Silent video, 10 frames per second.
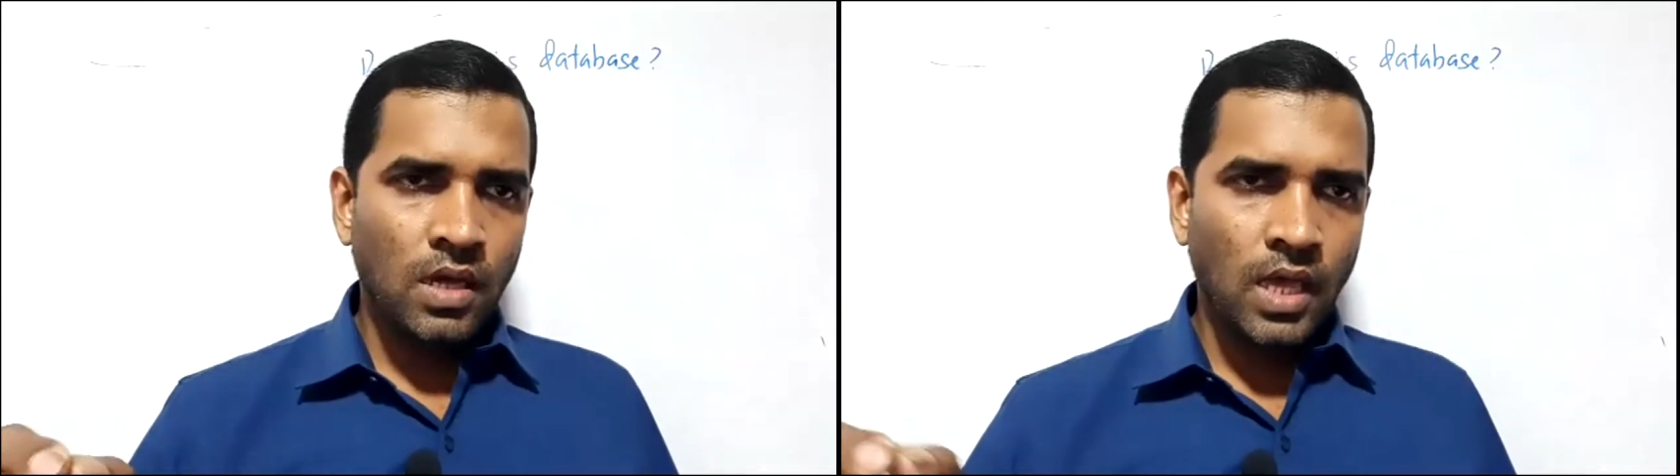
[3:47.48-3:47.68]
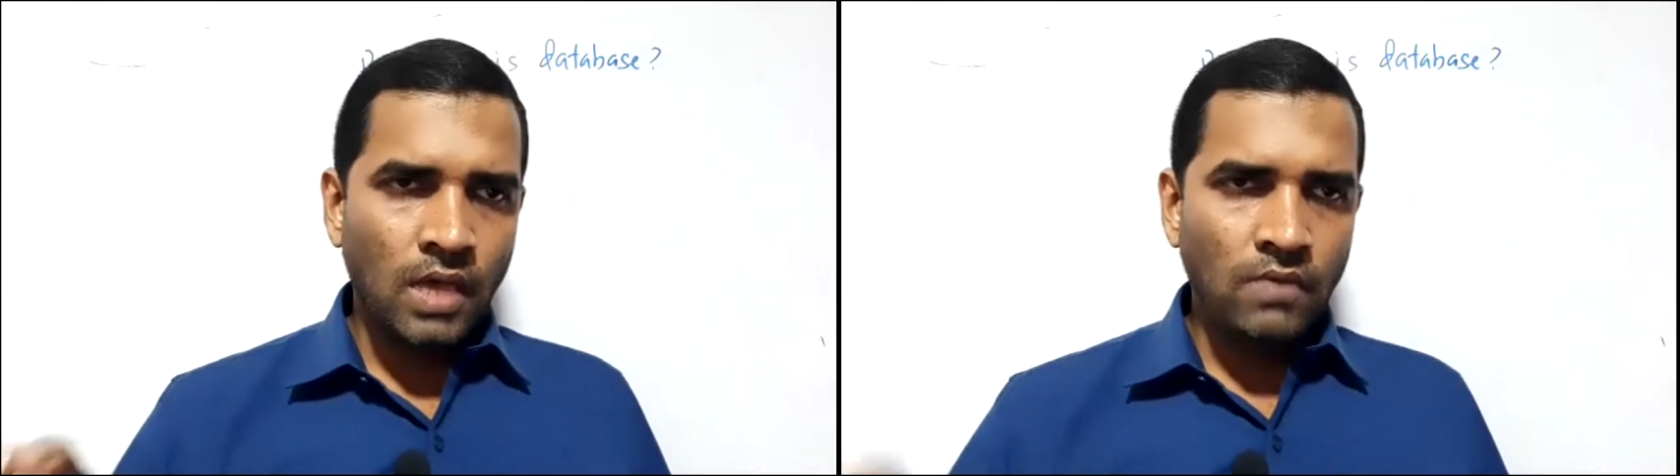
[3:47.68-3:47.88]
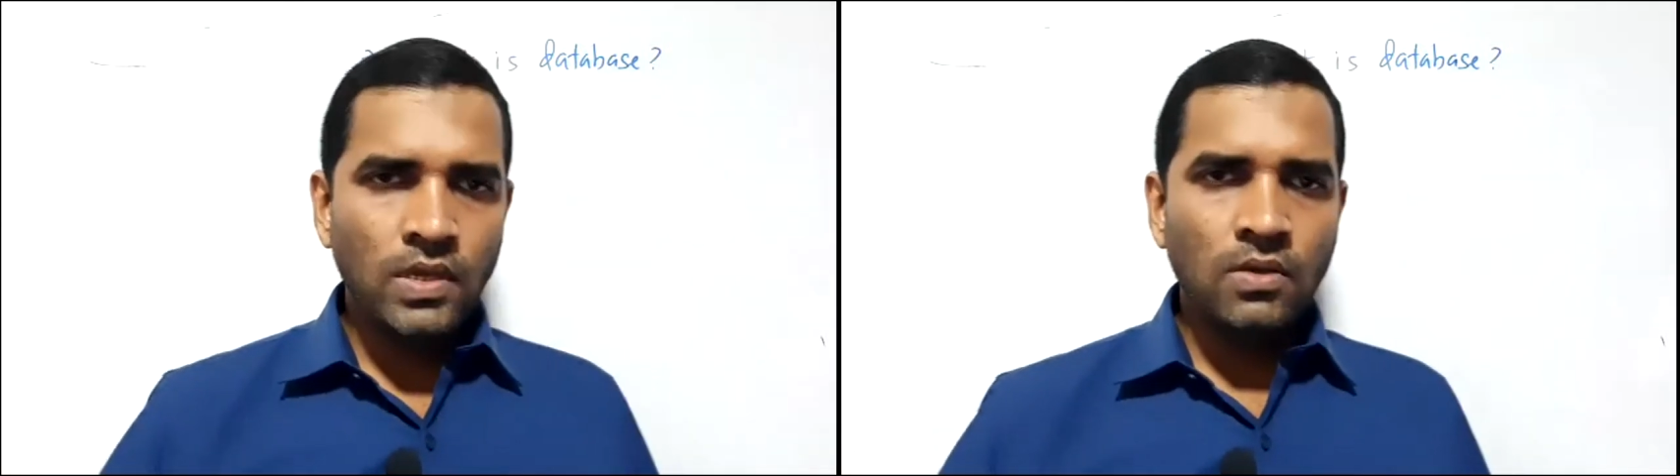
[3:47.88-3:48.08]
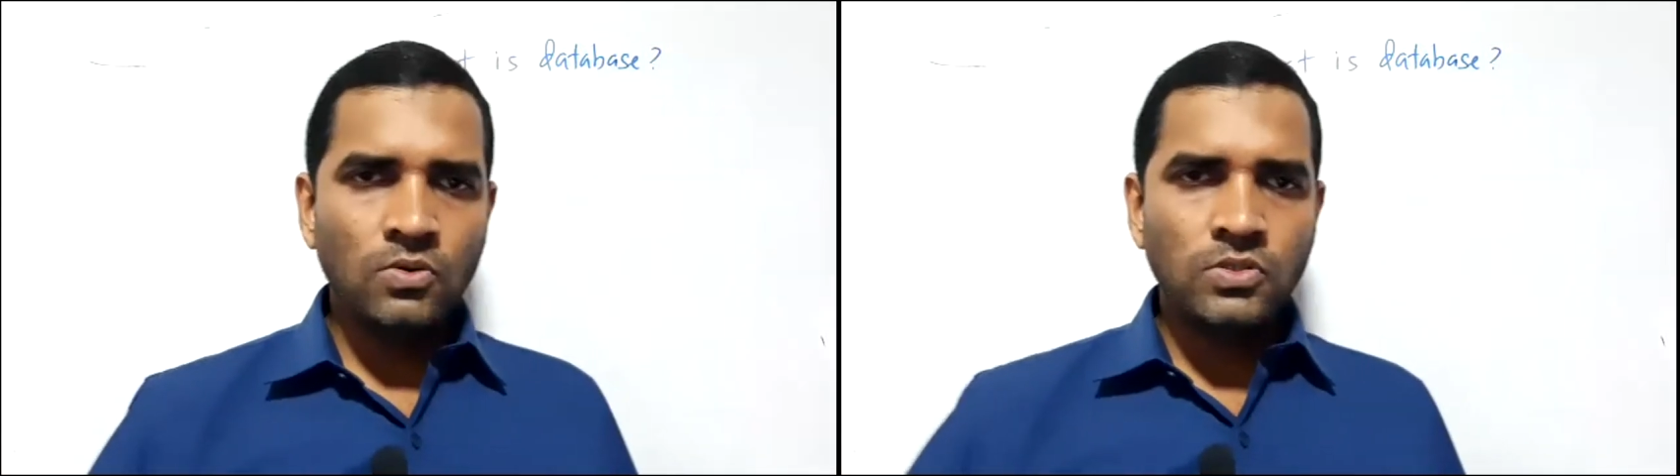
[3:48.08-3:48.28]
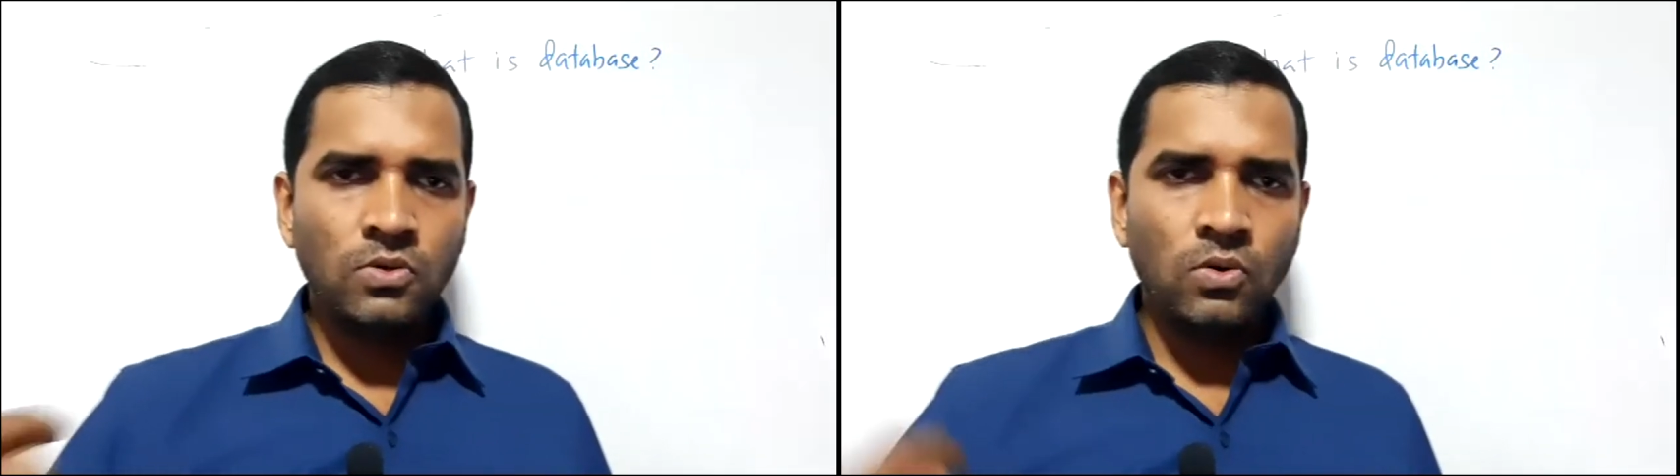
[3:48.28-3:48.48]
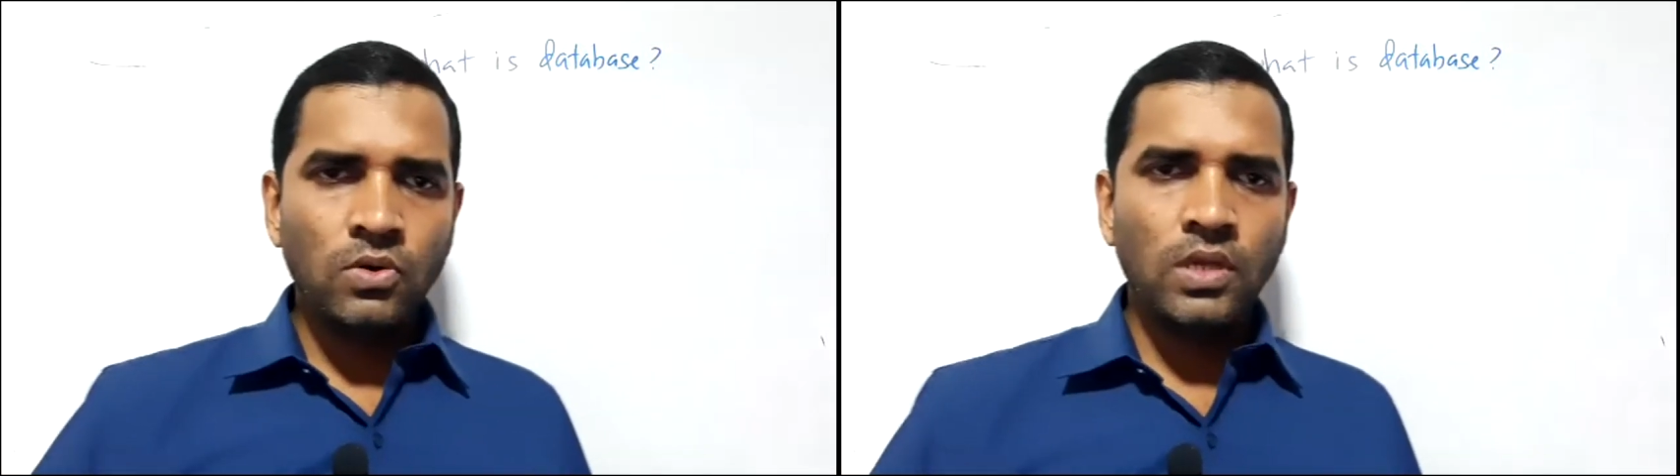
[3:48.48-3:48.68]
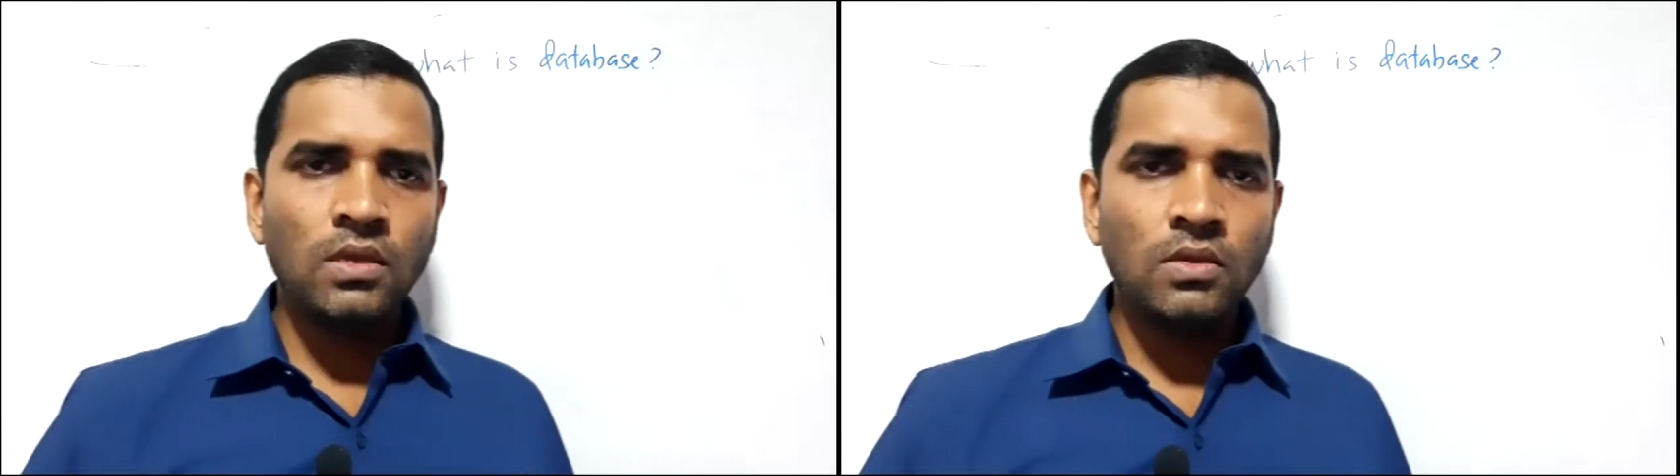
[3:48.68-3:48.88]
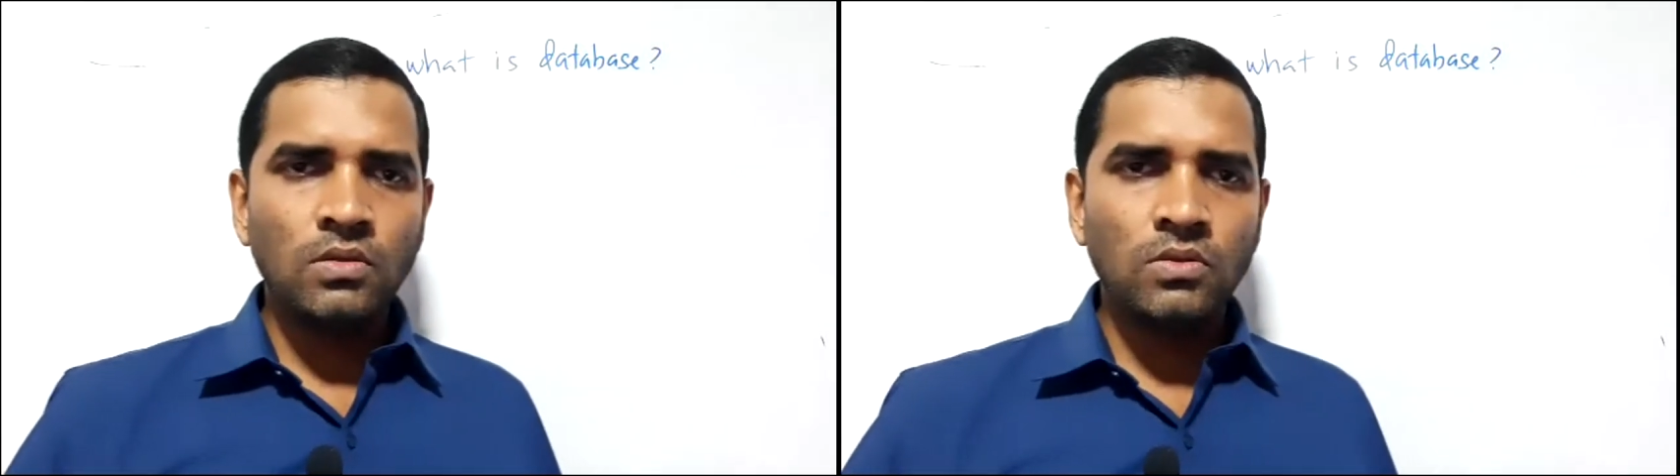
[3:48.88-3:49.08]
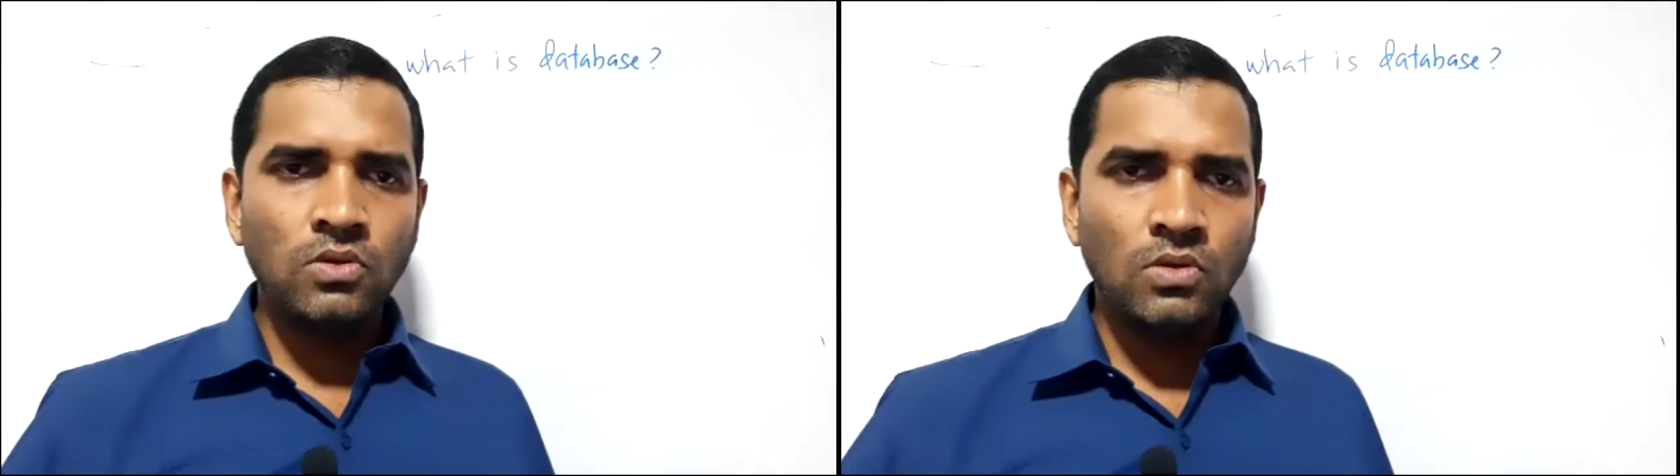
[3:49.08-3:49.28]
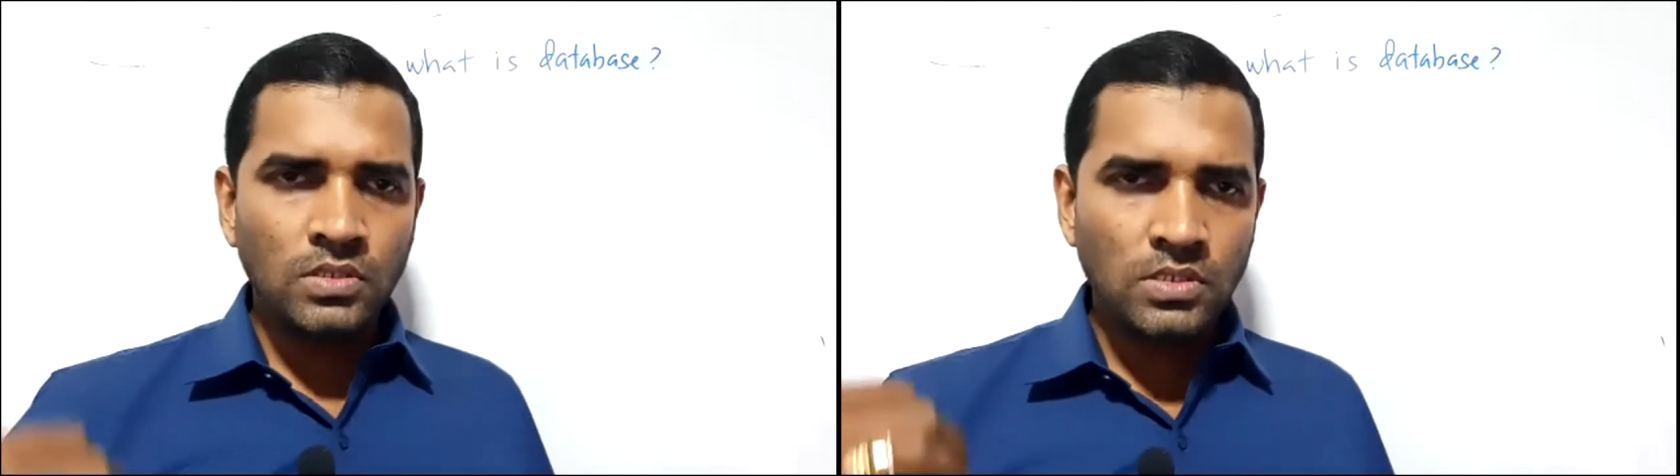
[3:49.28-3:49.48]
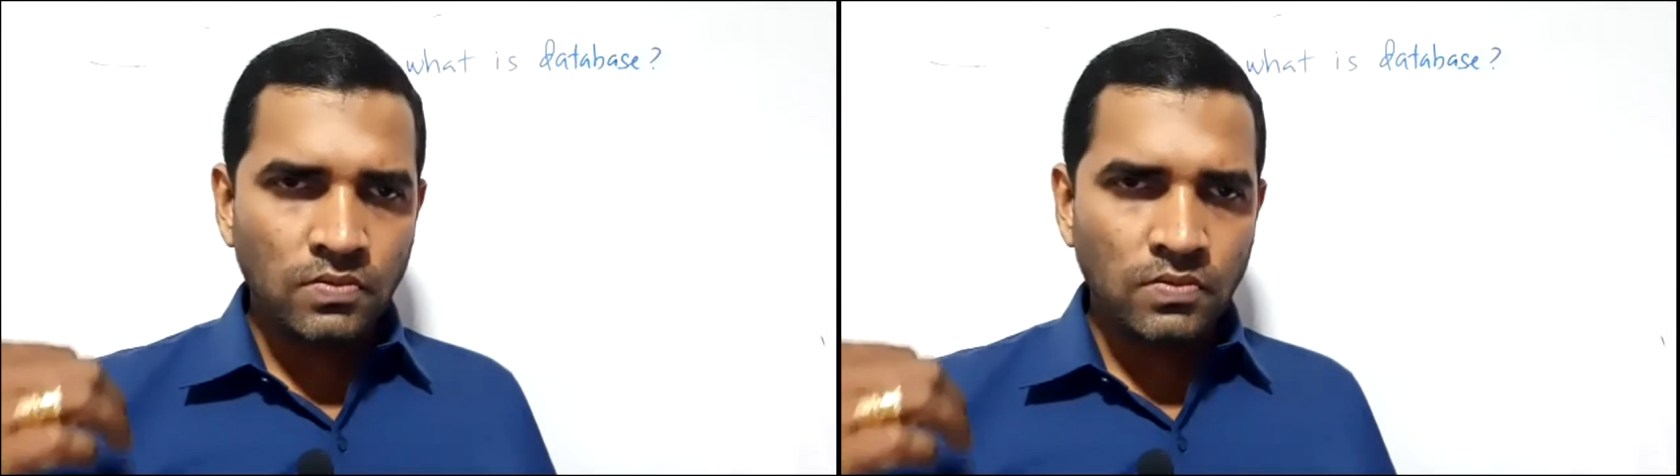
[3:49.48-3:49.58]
having or storing your